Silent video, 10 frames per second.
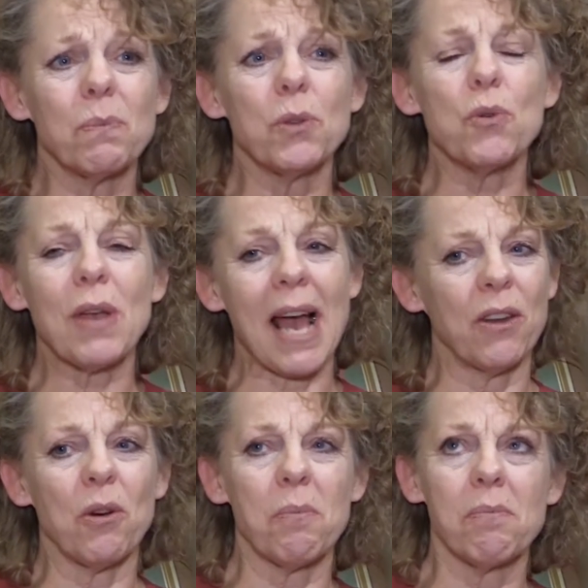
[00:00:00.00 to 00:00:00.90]
You
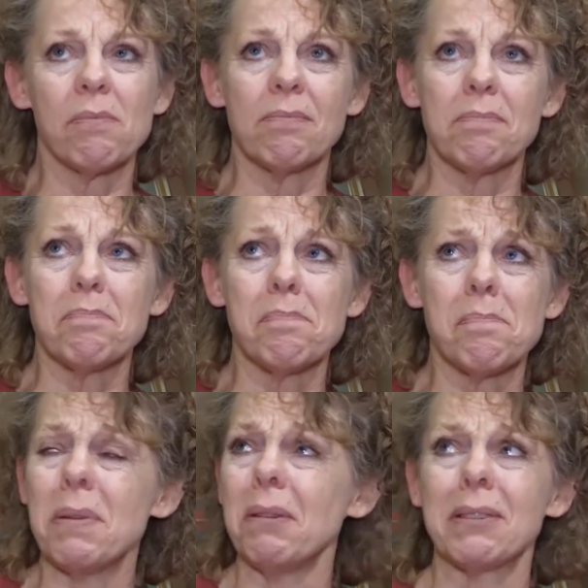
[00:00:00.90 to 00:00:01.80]
cannot
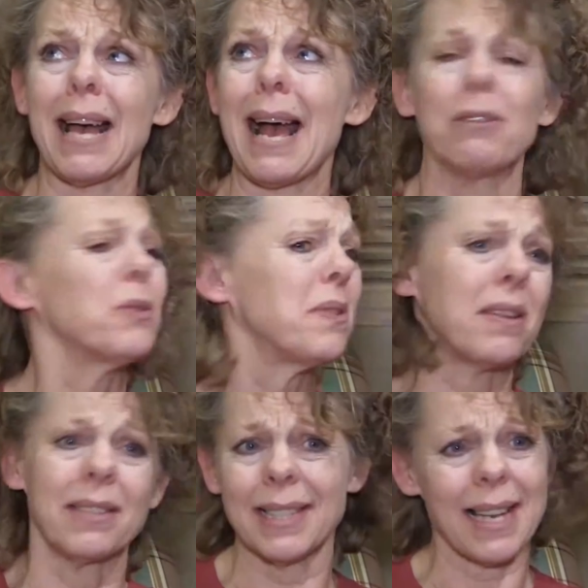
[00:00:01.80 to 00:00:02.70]
build a house with
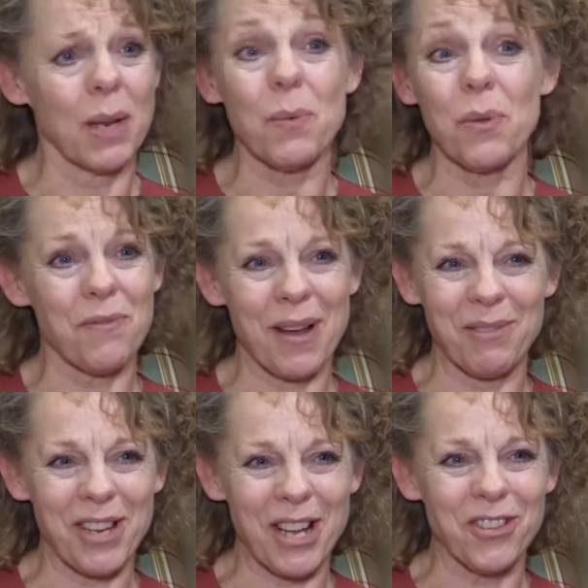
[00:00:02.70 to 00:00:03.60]
understanding what the
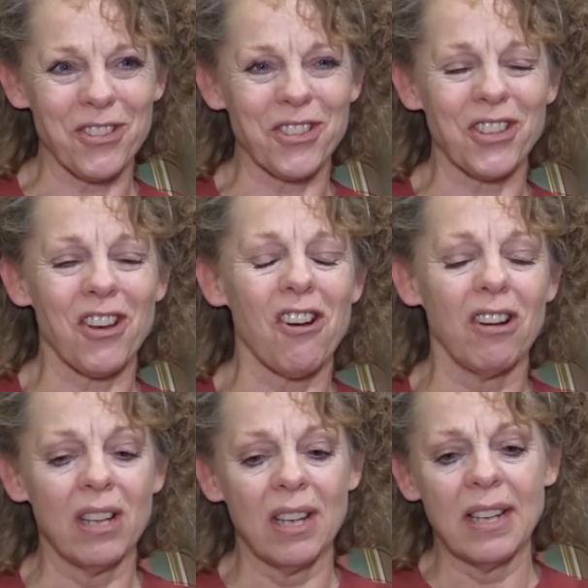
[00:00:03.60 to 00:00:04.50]
foundations are,
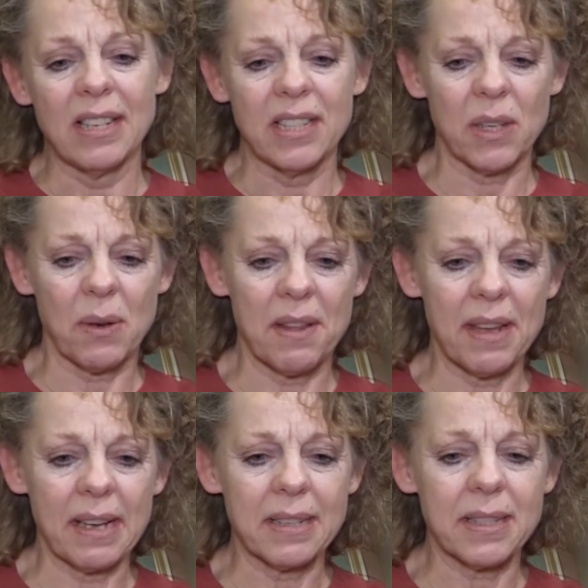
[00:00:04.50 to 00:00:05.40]
so I
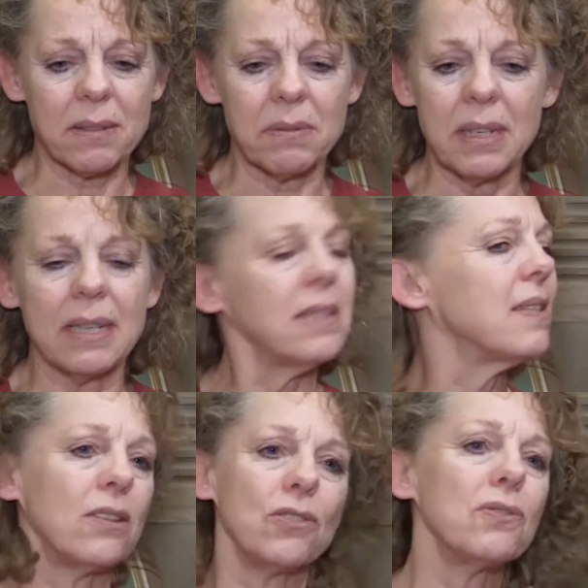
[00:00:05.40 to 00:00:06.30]
think it's a really
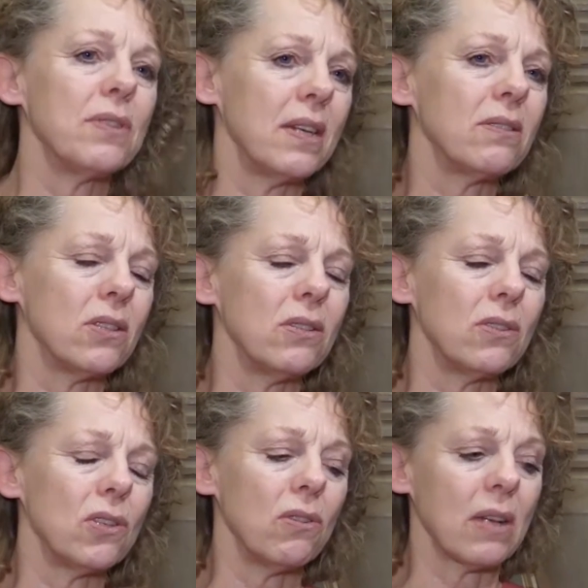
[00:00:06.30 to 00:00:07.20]
essential thing
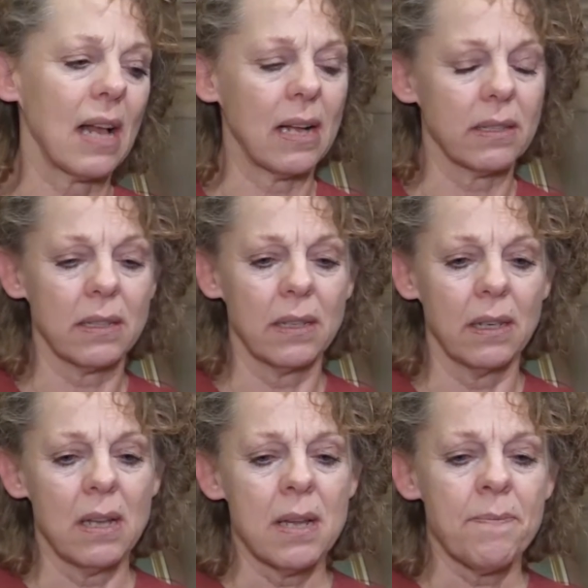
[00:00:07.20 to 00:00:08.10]
to look at.
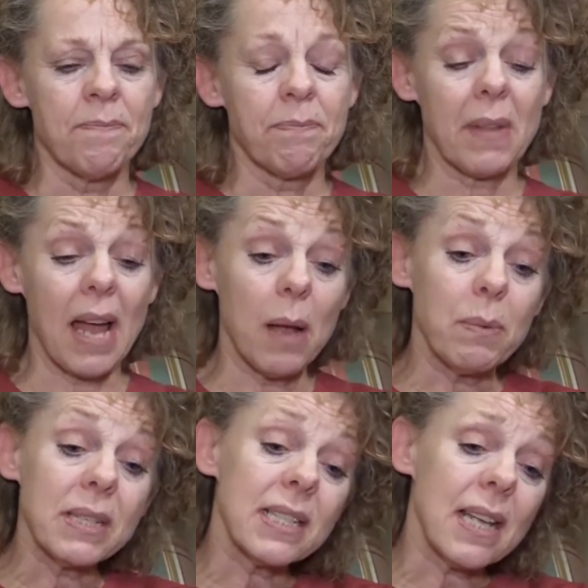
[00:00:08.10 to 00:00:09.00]
I
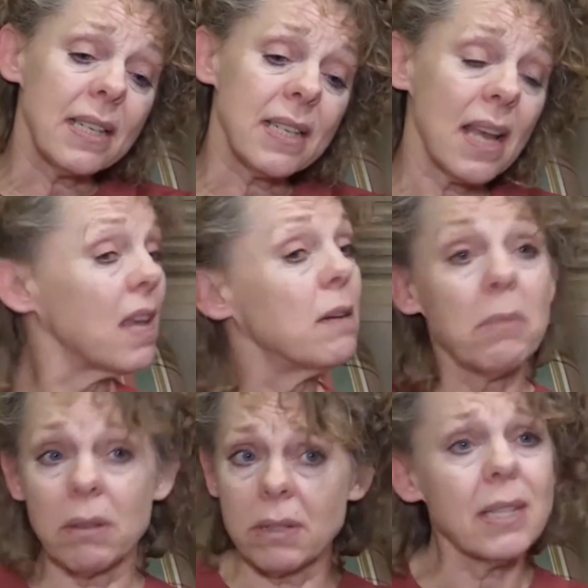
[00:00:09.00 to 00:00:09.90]
would say taking a
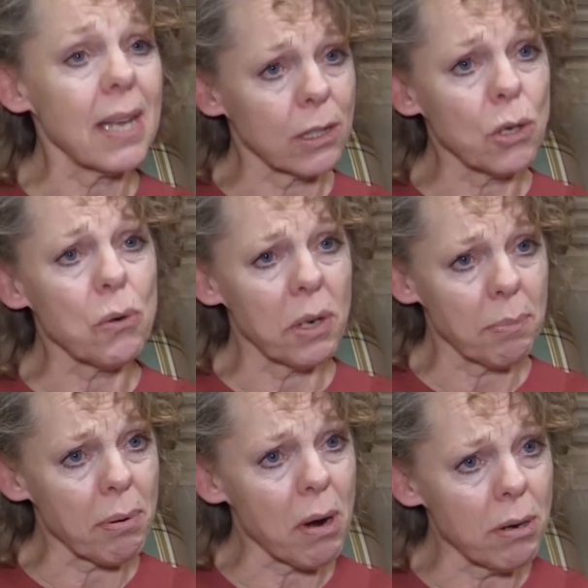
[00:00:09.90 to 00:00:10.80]
multi-sectoral
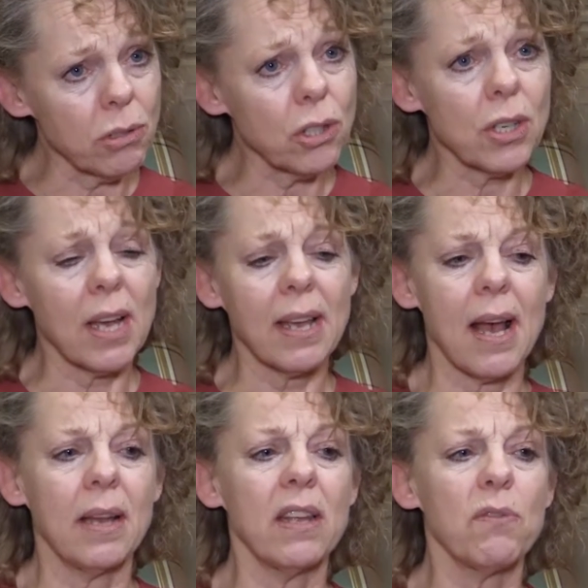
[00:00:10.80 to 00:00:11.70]
approach,
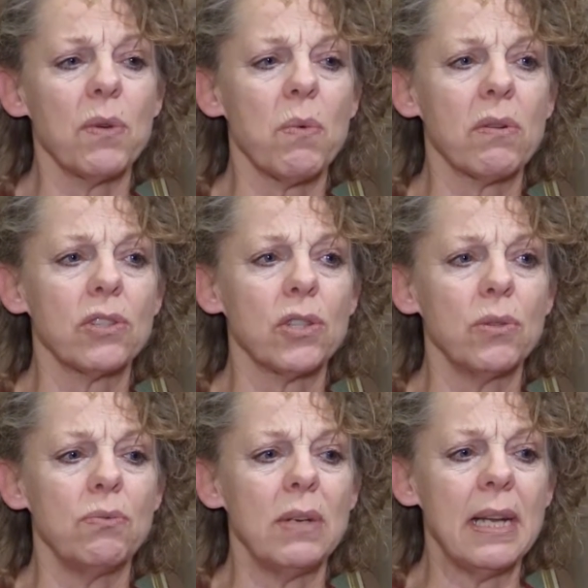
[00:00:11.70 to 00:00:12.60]
again, if we want
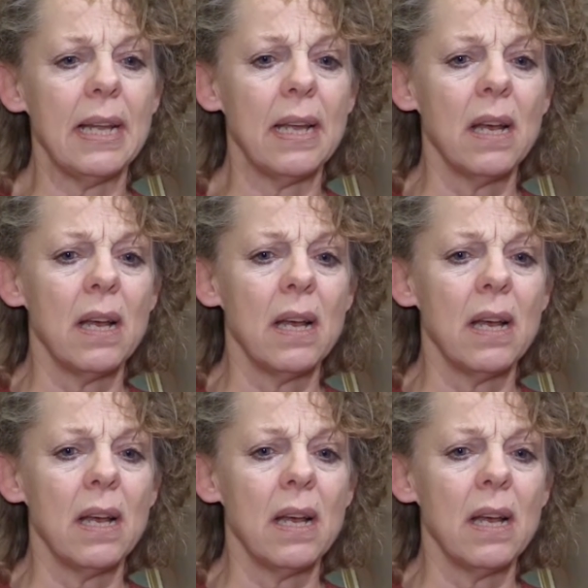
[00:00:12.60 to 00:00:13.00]
to really